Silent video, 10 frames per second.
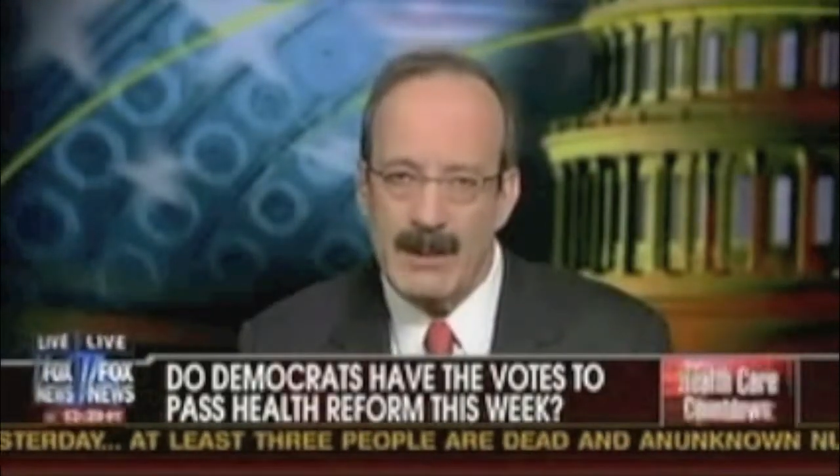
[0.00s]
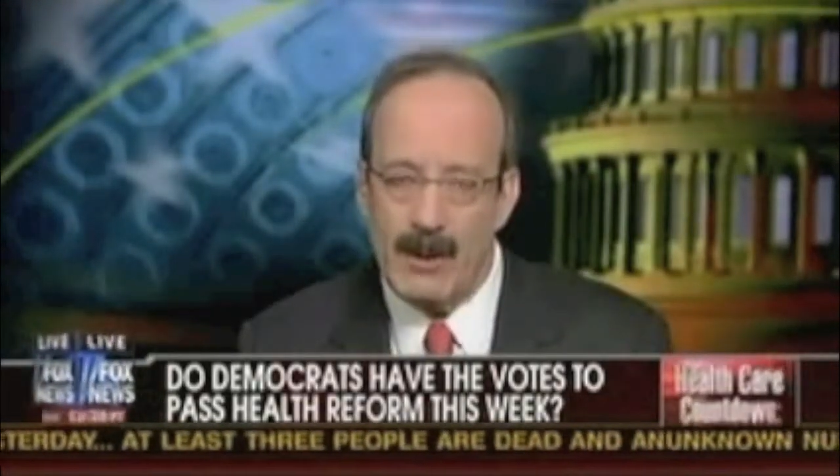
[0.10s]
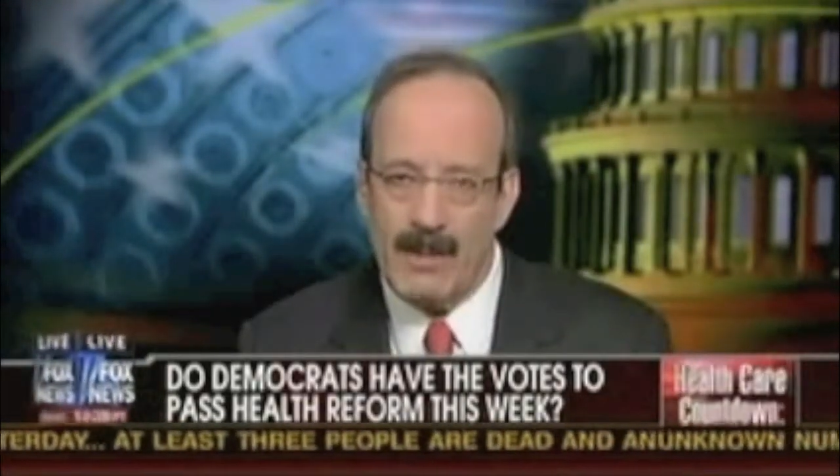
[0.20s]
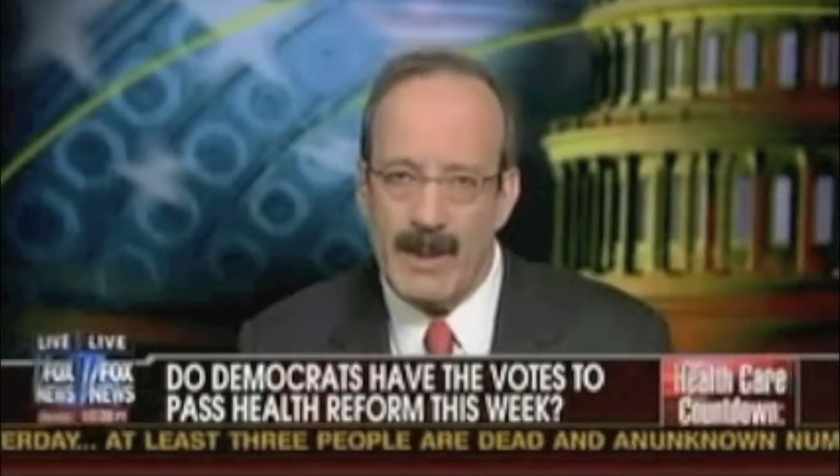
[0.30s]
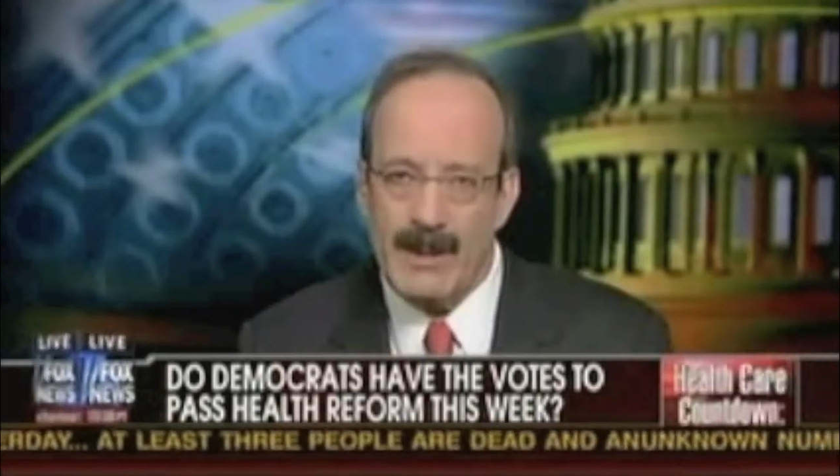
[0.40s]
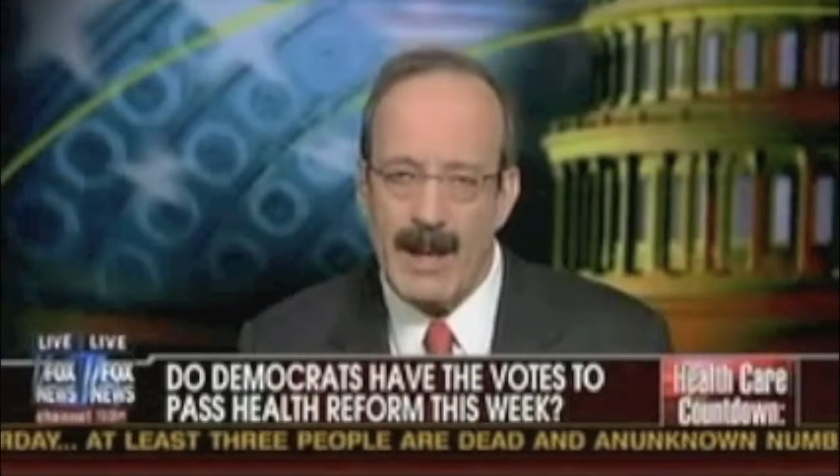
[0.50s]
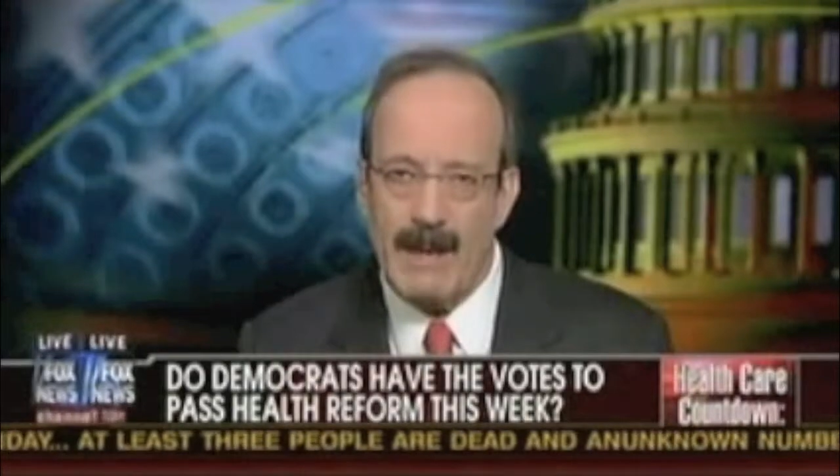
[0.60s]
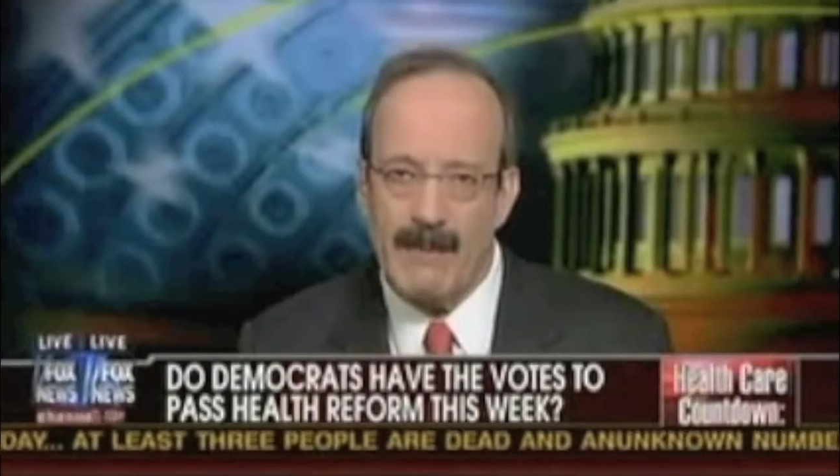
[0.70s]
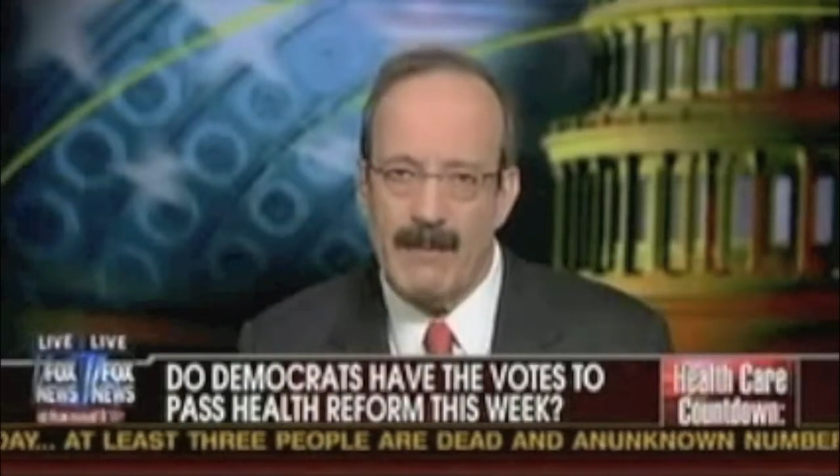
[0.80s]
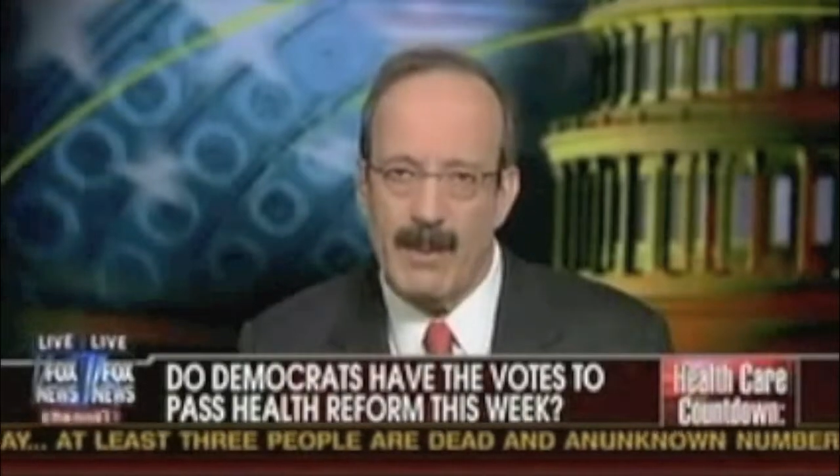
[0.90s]
hoping to
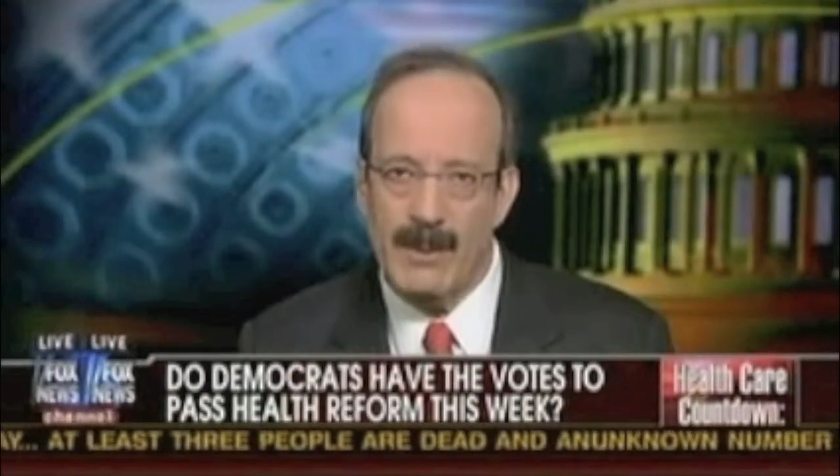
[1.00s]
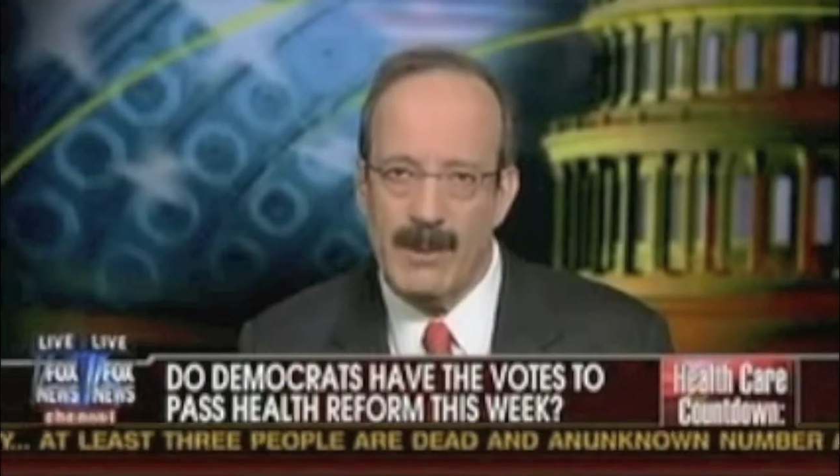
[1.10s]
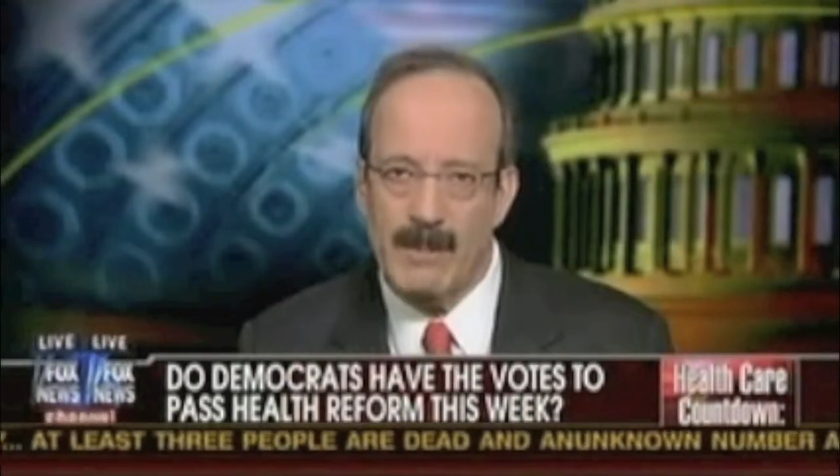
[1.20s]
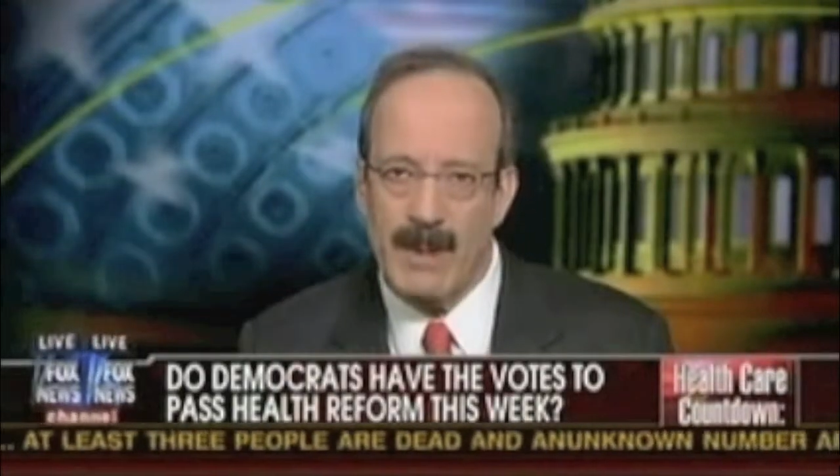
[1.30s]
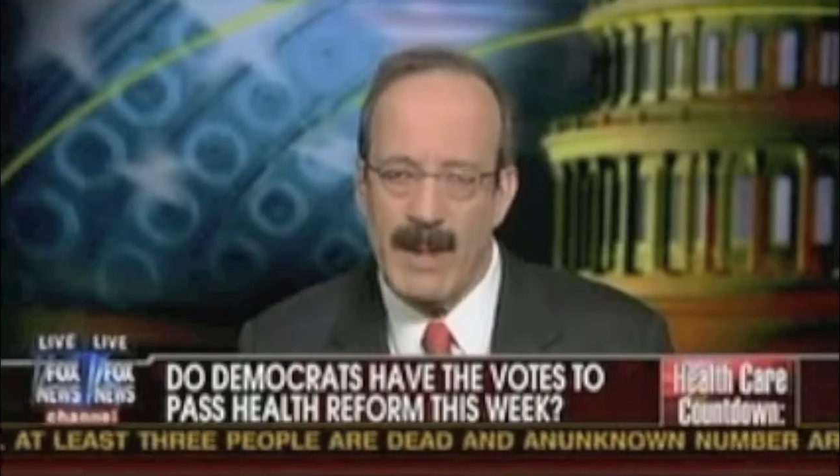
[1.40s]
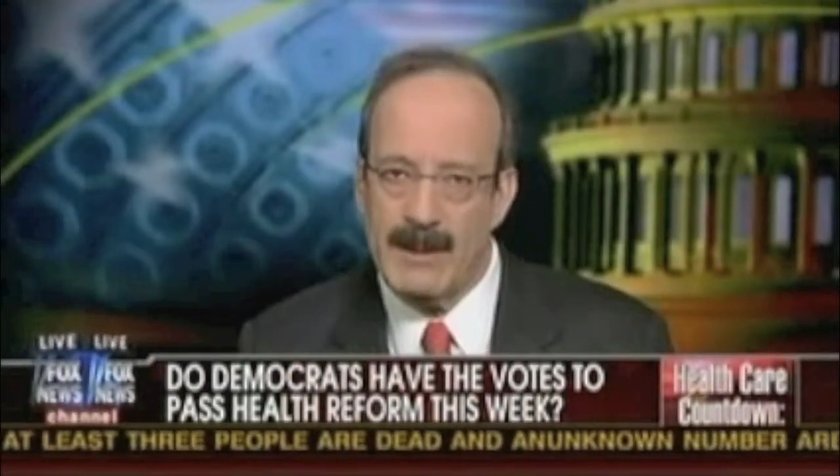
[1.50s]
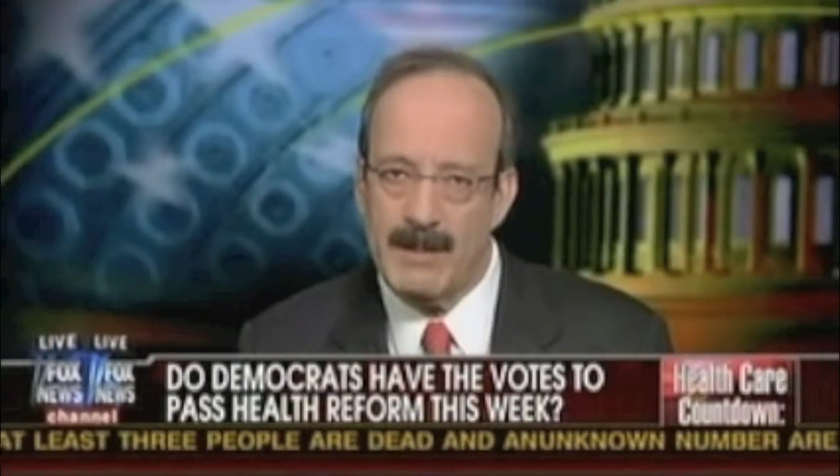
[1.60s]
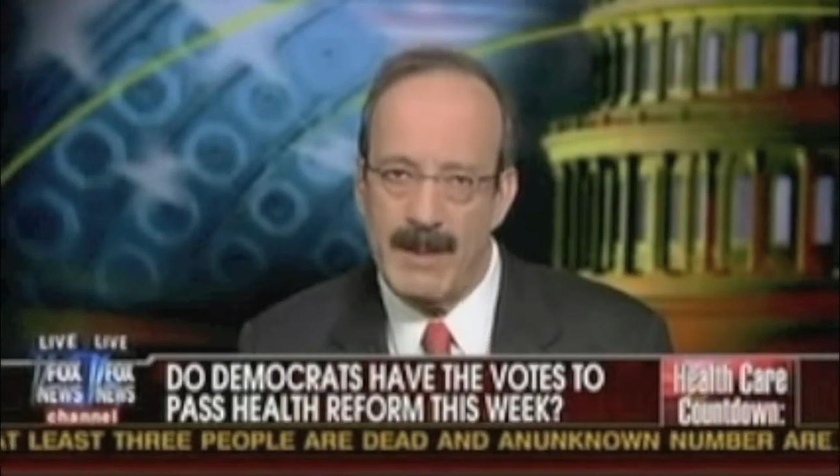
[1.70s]
have the votes in place. But